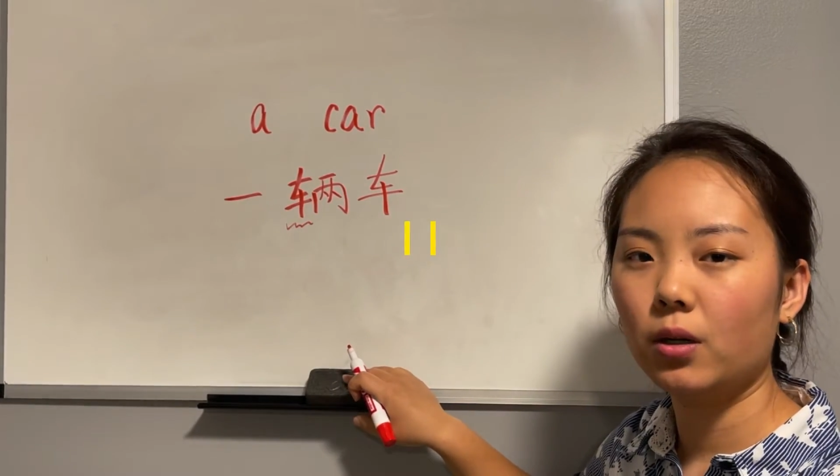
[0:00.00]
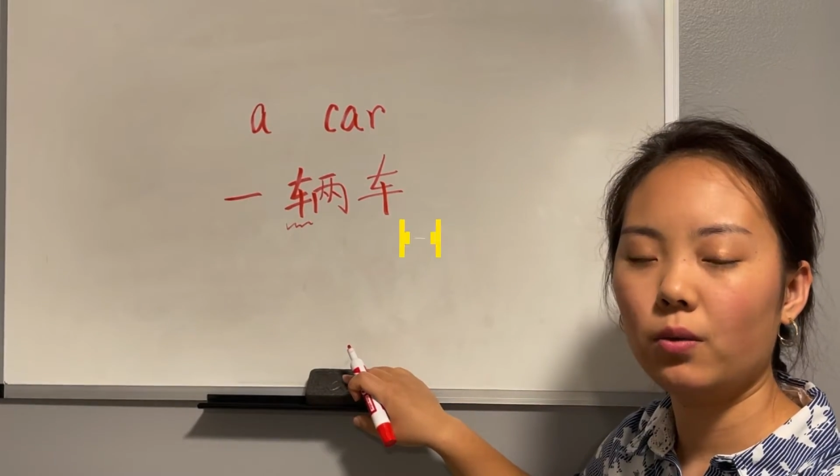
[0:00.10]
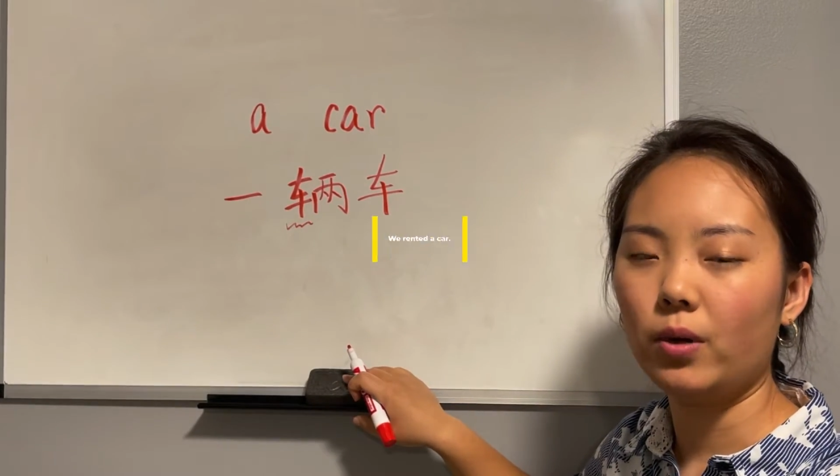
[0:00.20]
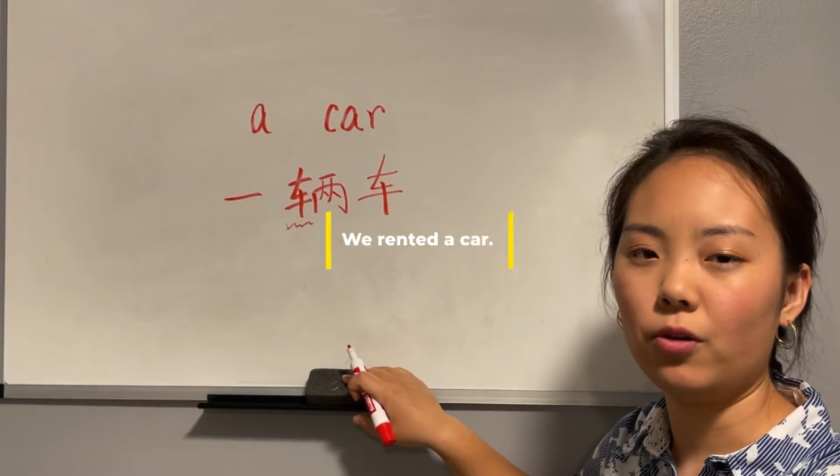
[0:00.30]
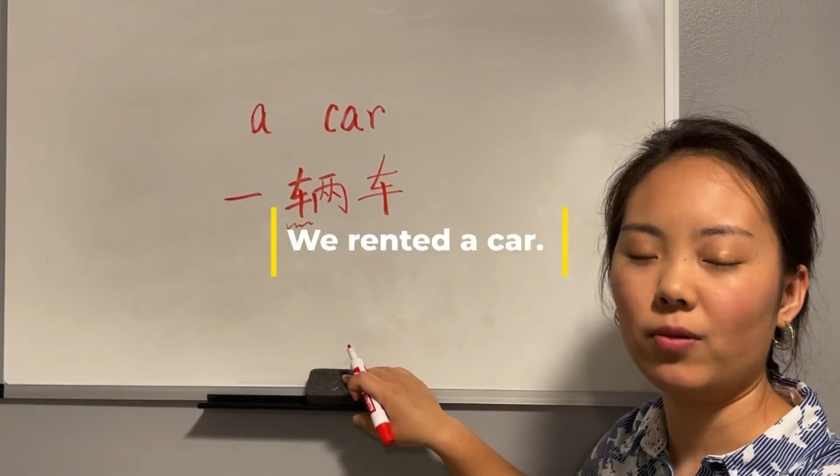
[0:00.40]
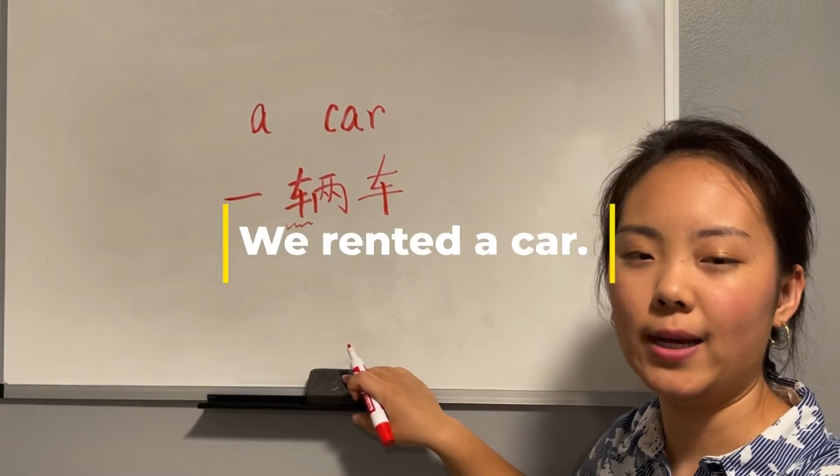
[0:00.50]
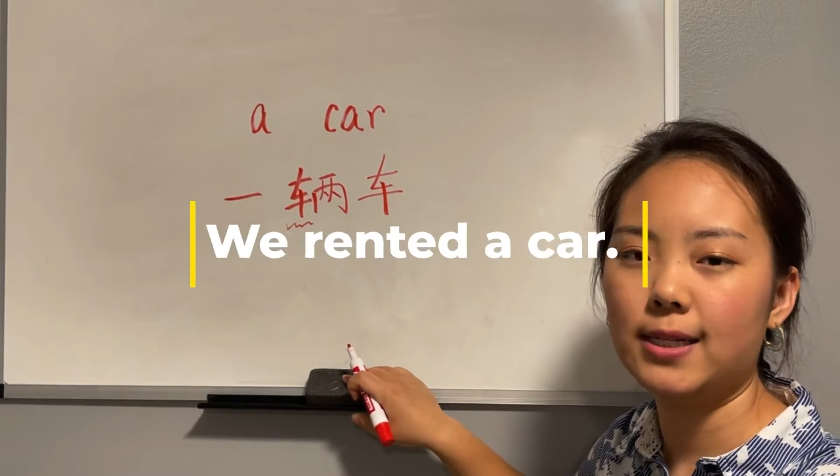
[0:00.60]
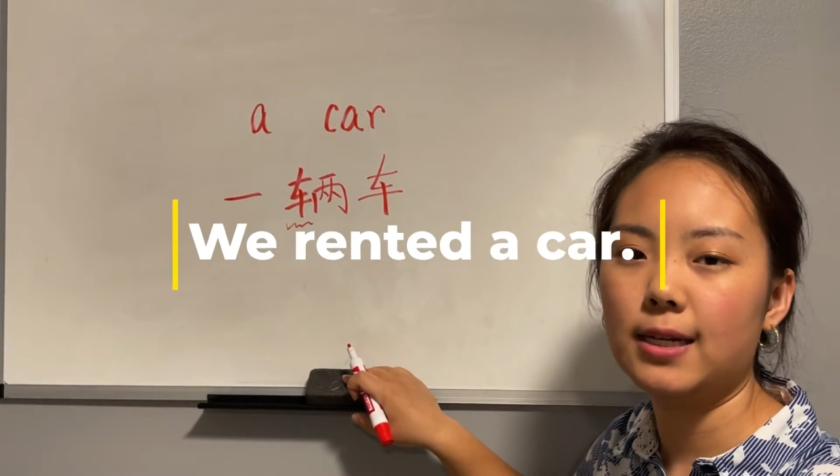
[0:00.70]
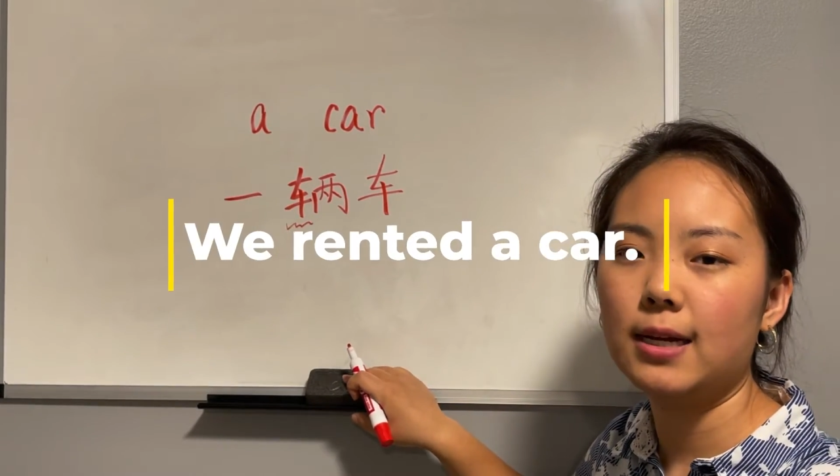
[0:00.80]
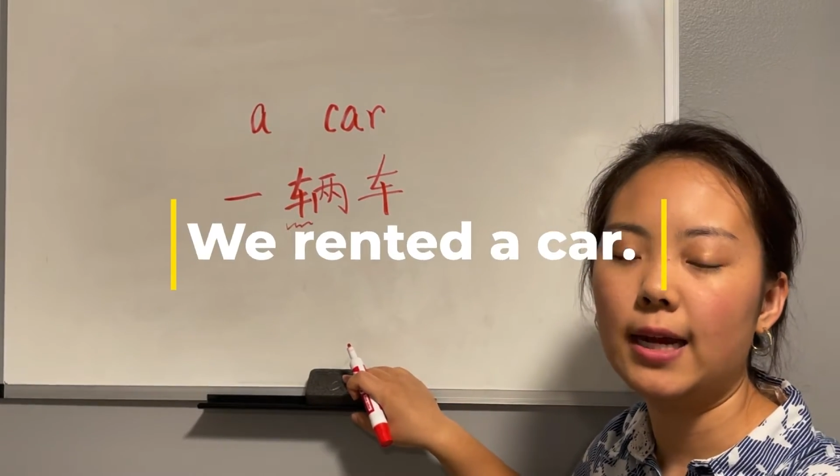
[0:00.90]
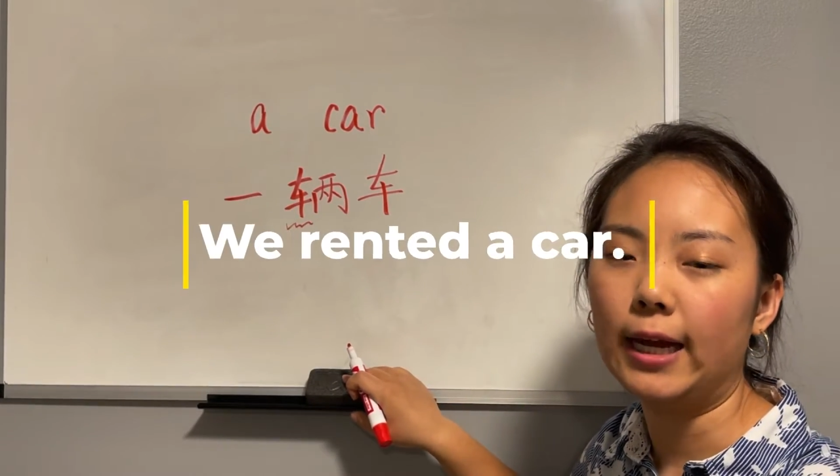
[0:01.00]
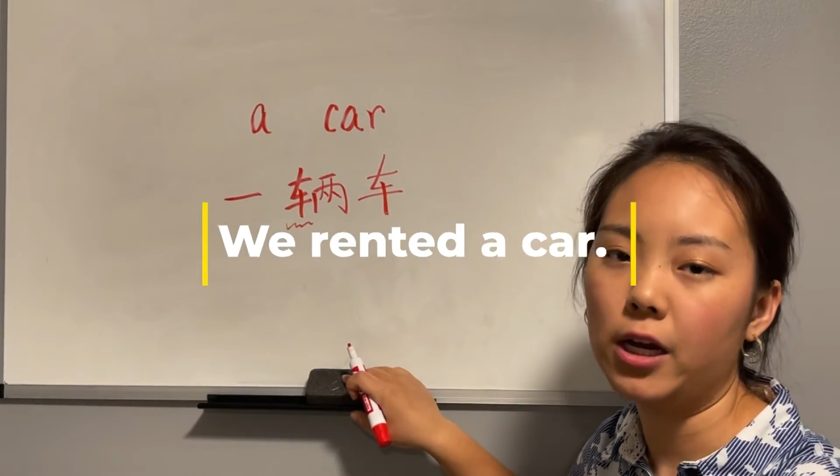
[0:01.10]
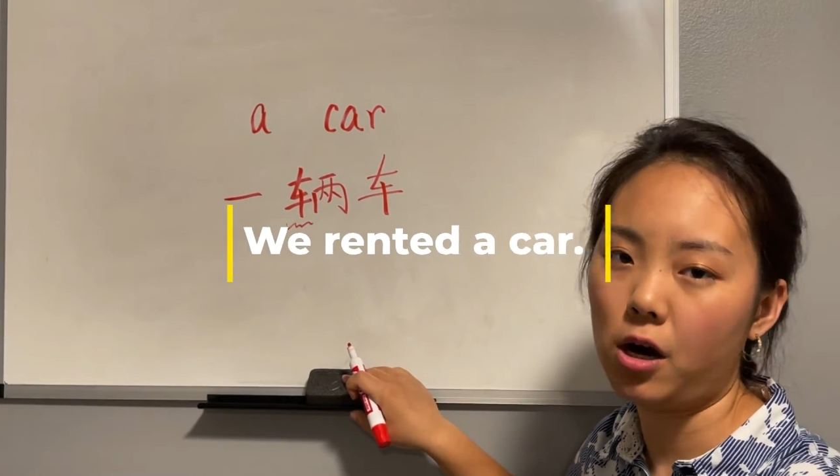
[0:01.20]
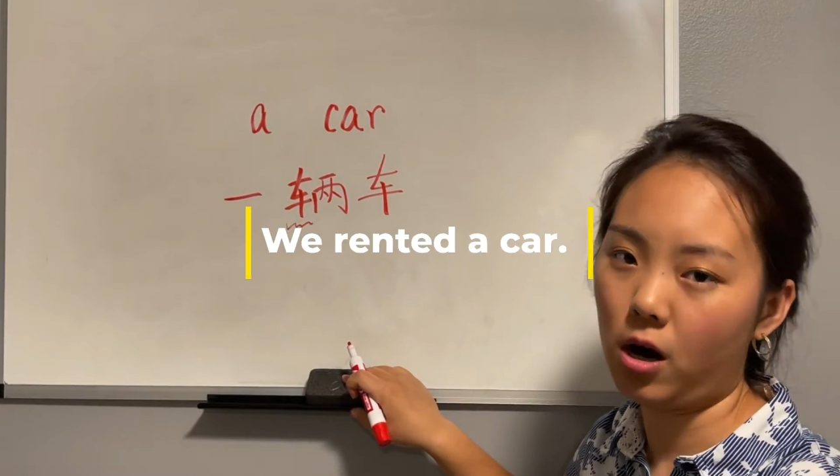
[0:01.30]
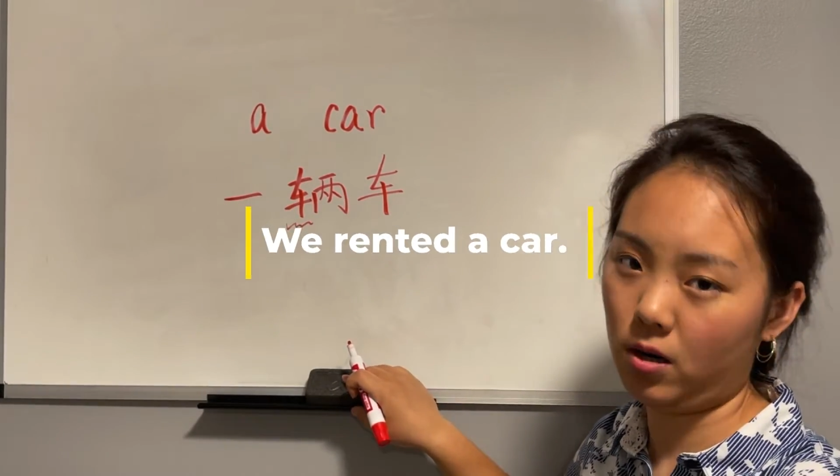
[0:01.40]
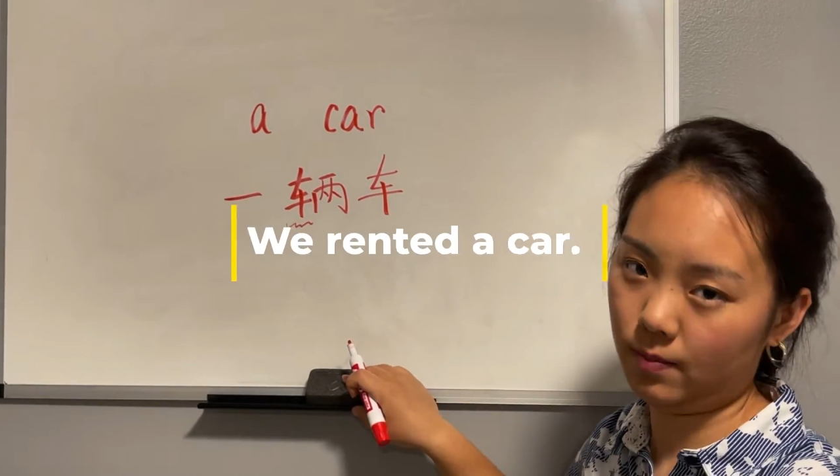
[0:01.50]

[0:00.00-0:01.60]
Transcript: We rented a car.